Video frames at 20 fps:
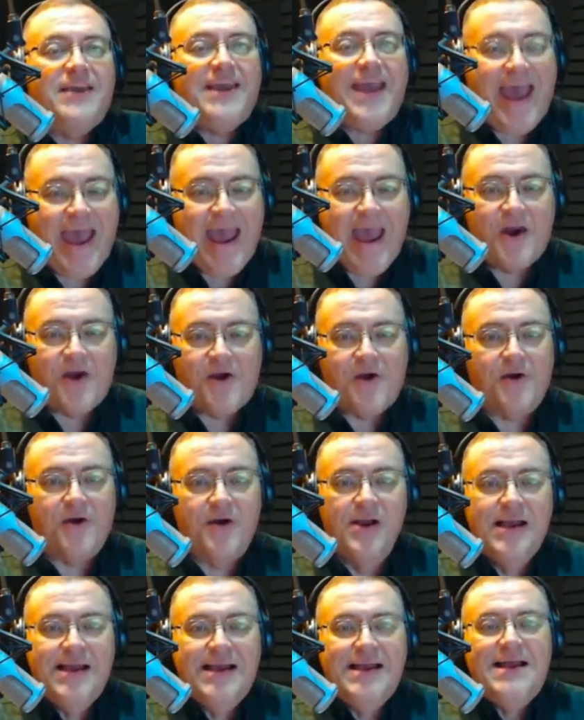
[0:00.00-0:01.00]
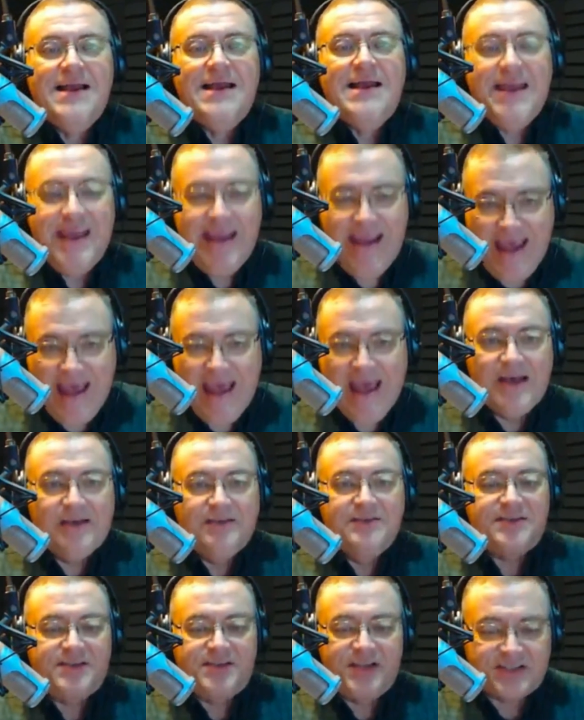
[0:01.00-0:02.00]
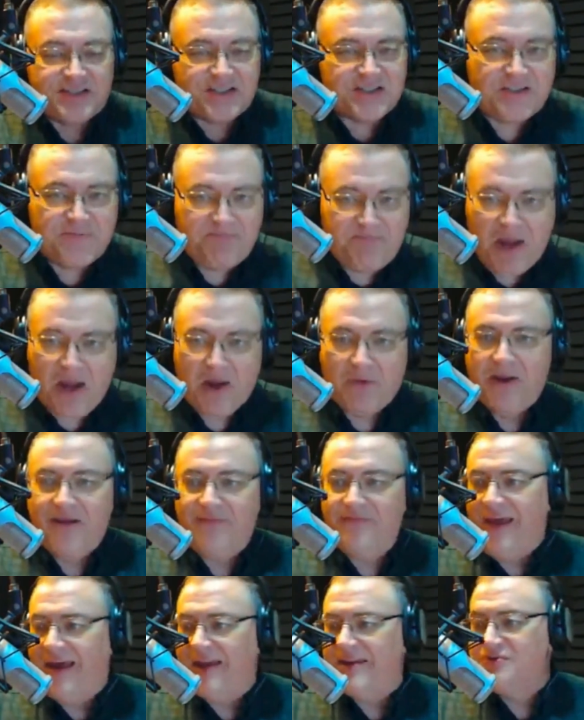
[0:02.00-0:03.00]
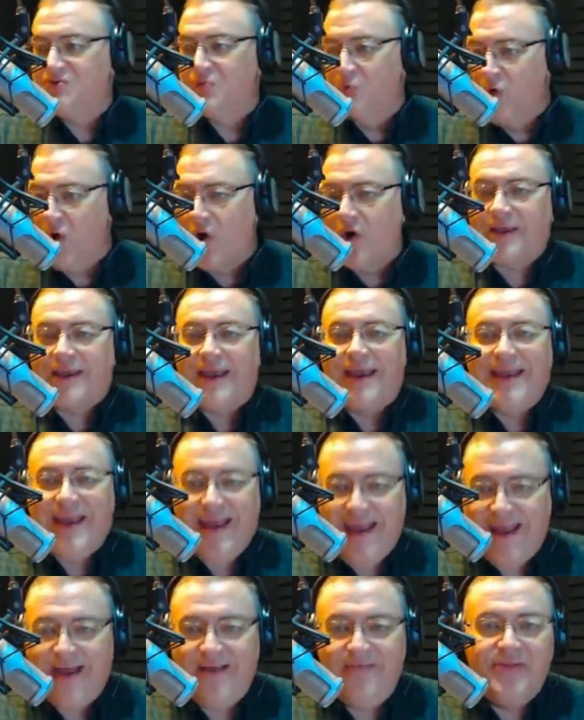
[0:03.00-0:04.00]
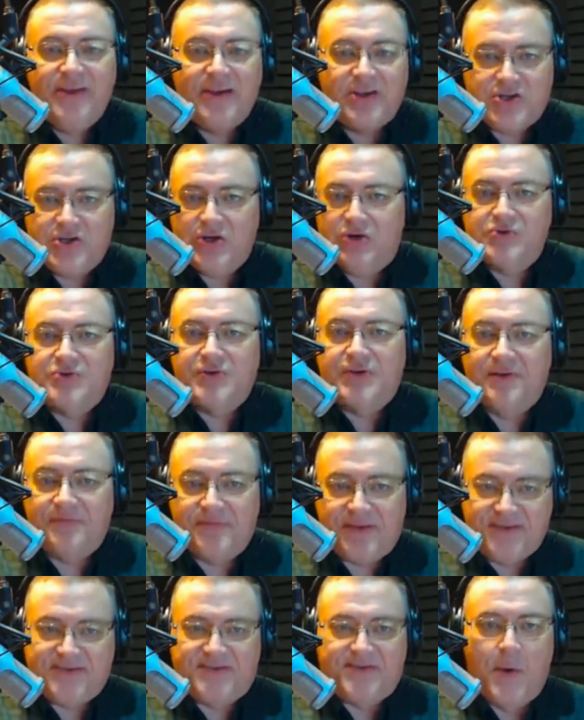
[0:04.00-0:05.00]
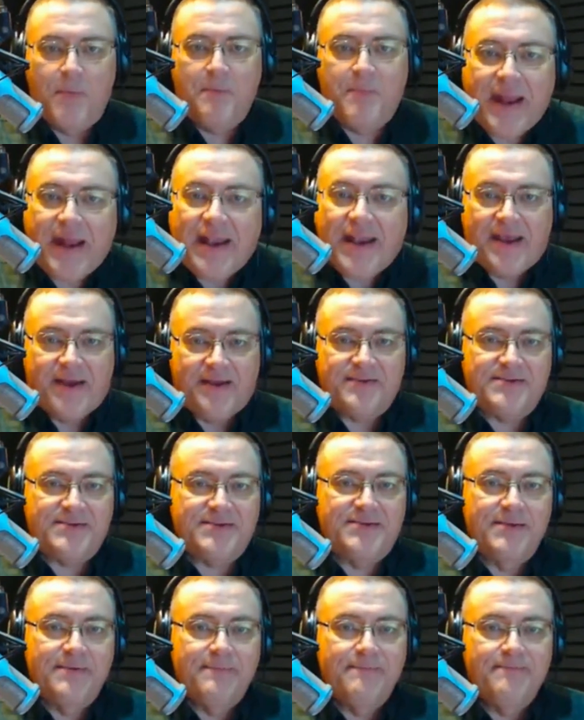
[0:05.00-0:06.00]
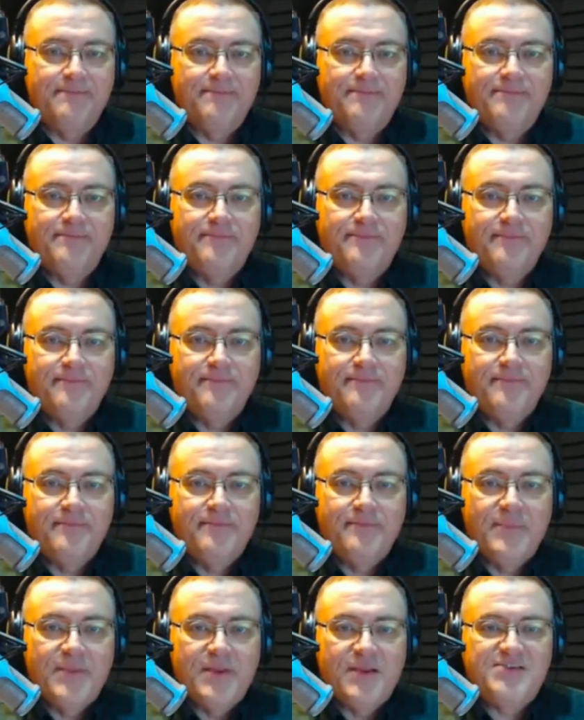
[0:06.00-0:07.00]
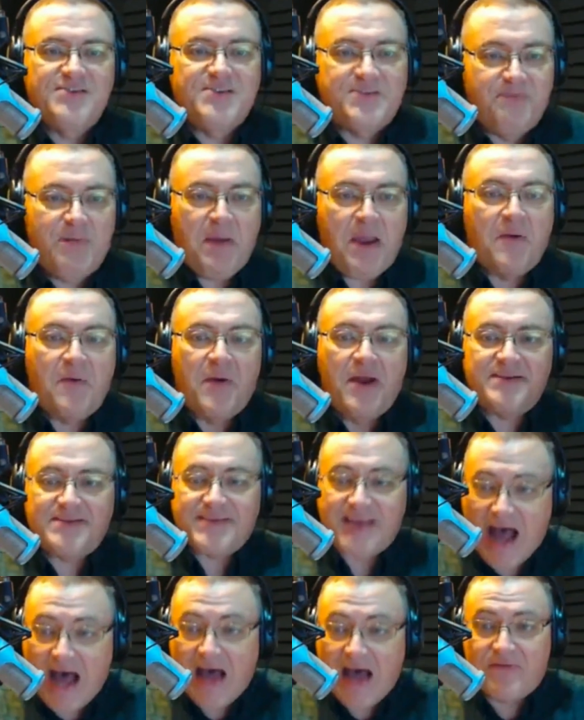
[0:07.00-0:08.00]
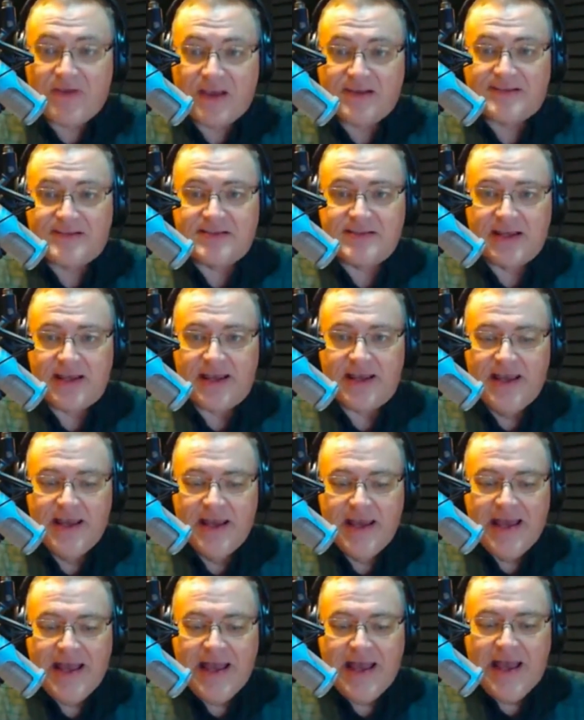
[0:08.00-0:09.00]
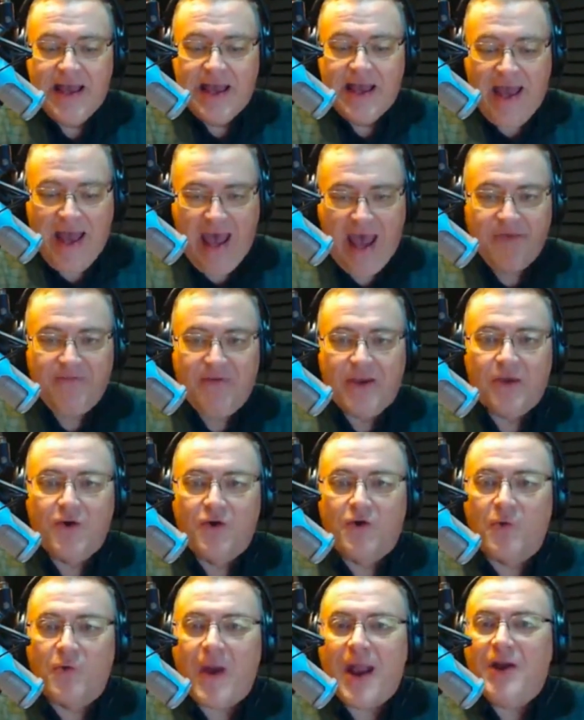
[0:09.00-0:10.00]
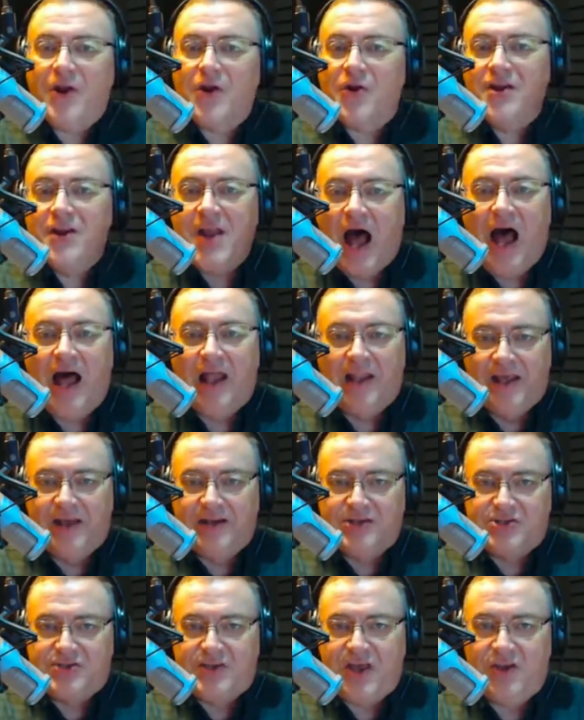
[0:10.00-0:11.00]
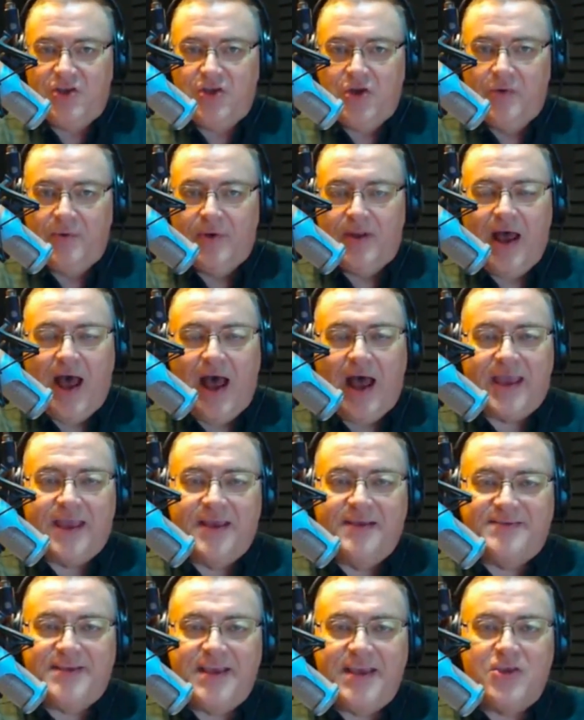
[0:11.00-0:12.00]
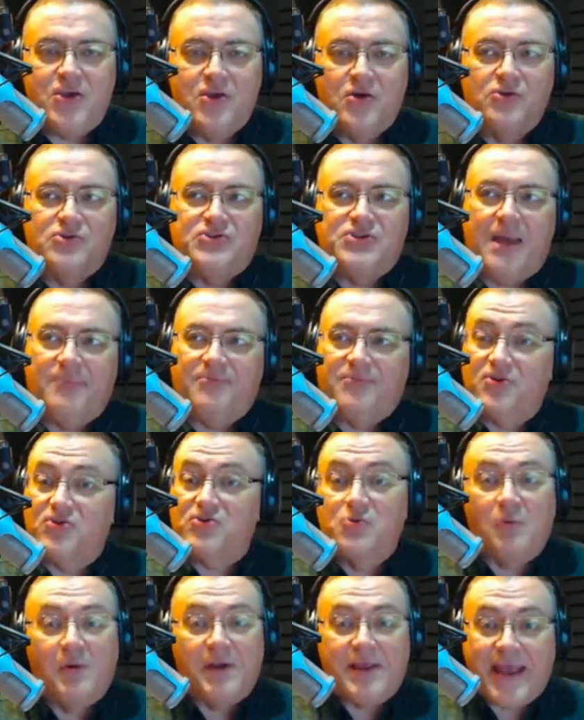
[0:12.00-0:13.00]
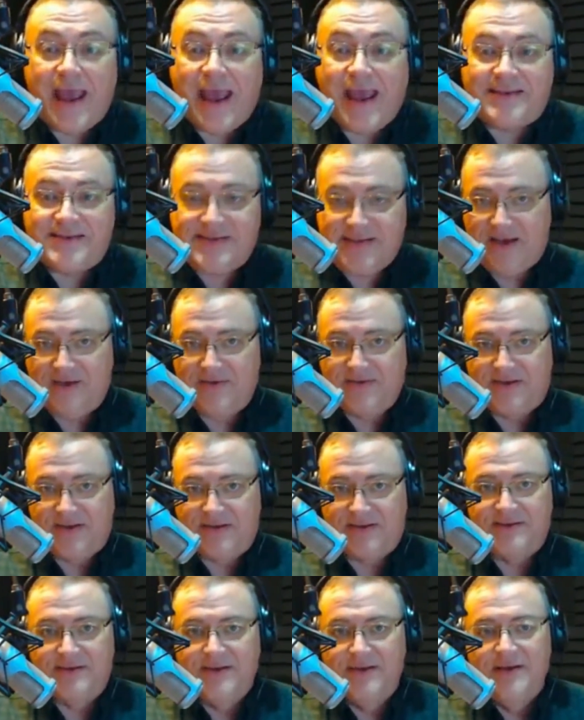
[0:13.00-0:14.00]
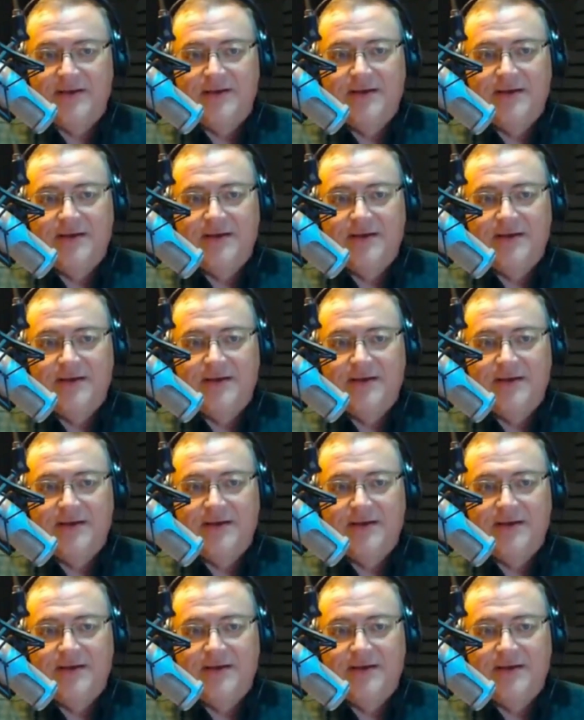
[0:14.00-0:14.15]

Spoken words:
the air is the spirit that is working in the children of disobedience. Spirits, obviously, having greater knowledge than you and I. Ezekiel chapter 28 tells us